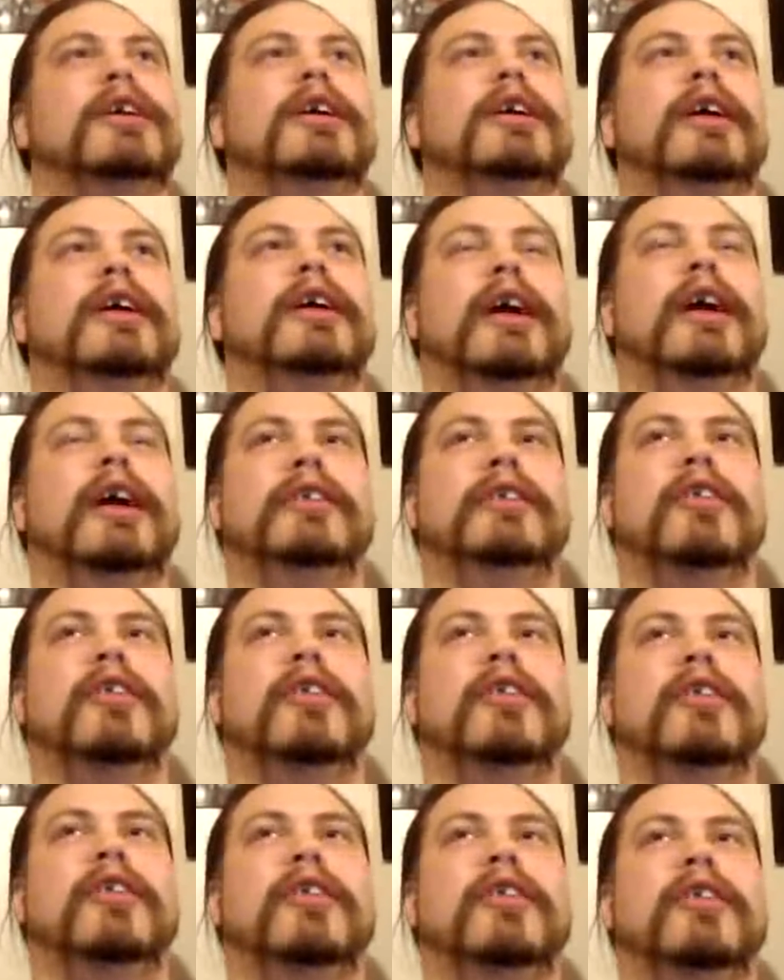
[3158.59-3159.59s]
Mm-hmm. And
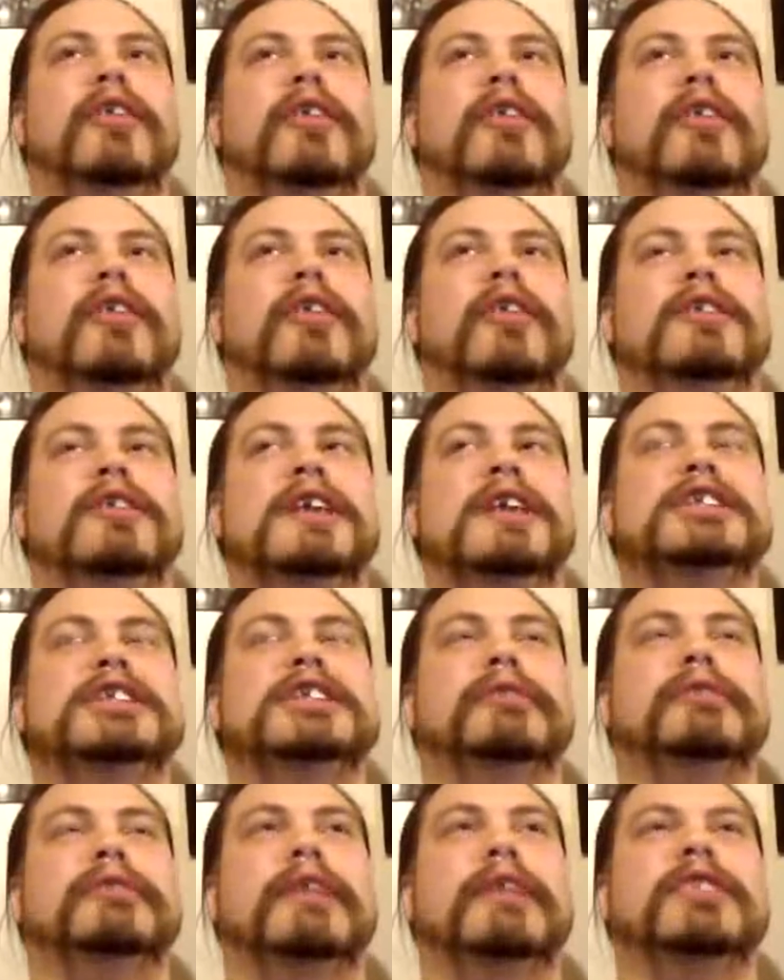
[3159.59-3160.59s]
knowing the nature of
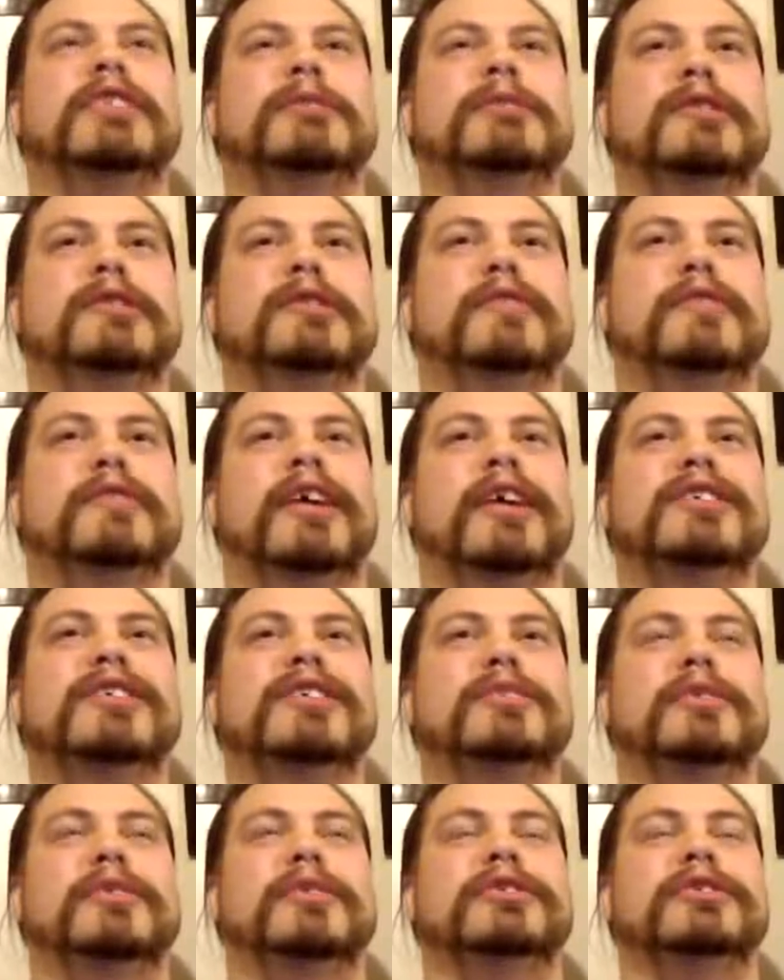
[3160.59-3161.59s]
Kevin Smith's fans,
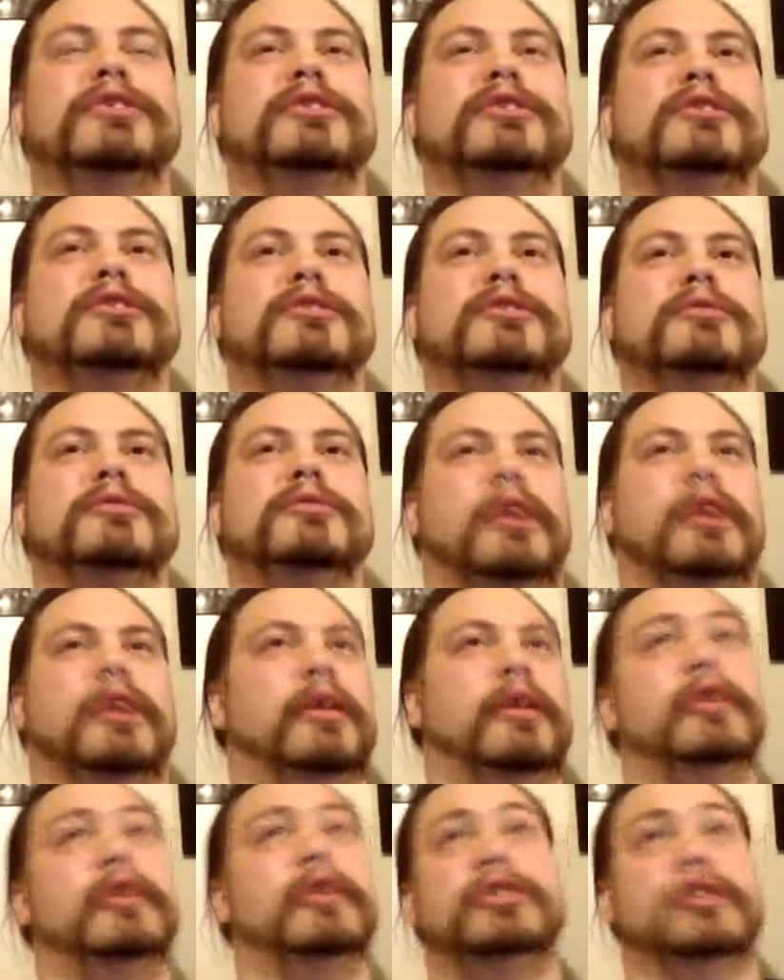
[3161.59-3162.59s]
which is
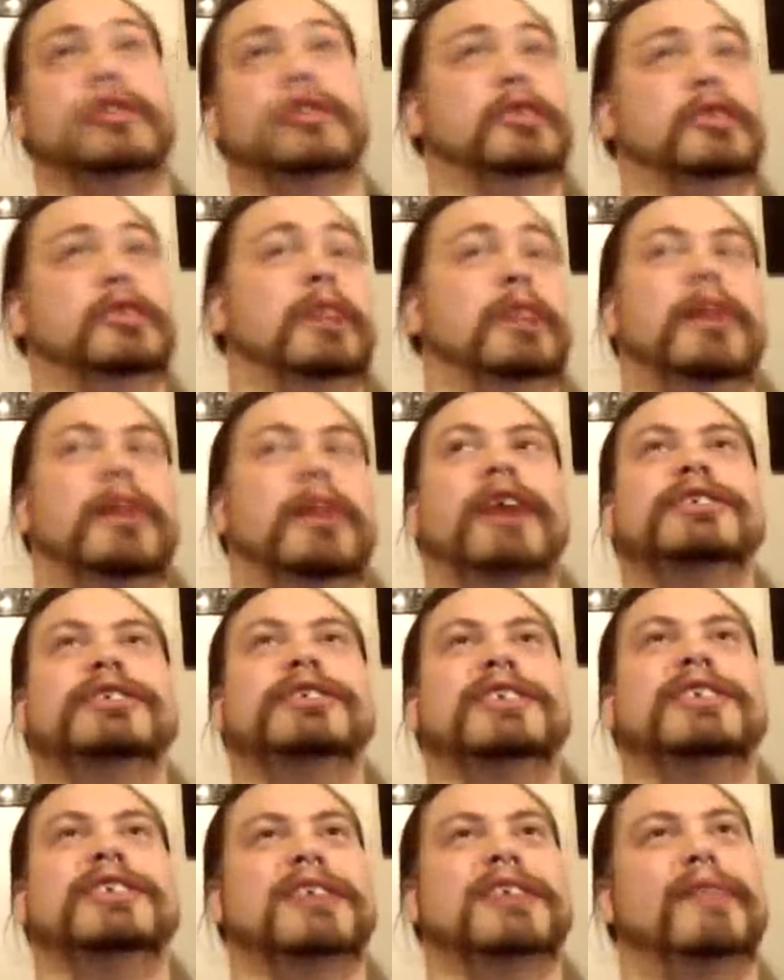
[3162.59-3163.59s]
they're just as
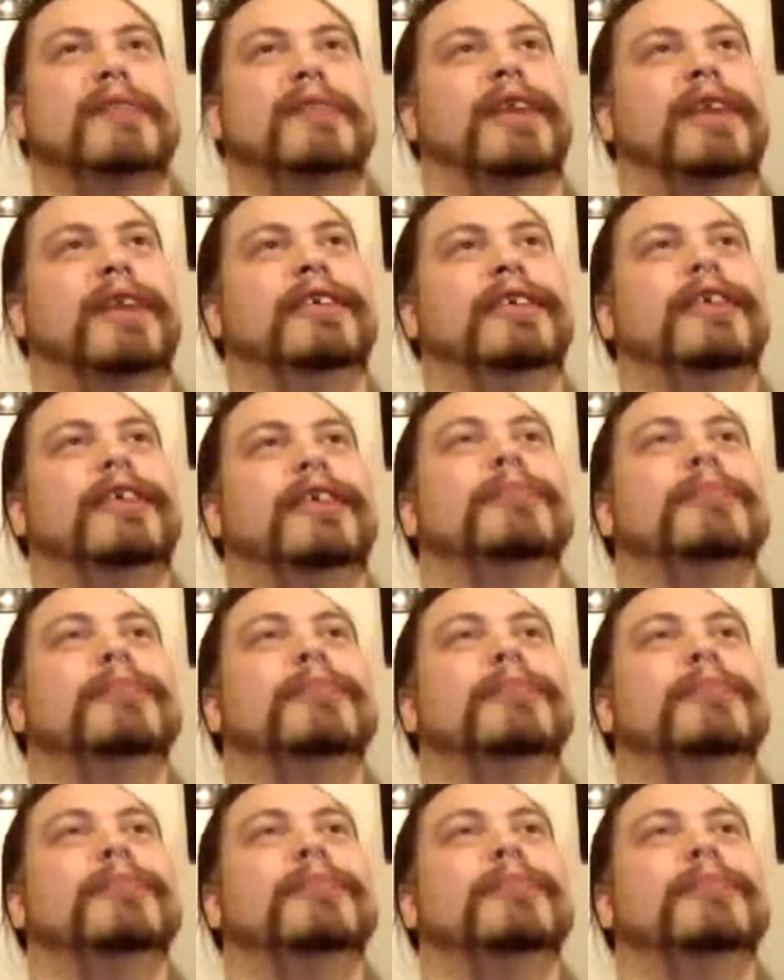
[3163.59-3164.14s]
obnoxious as I find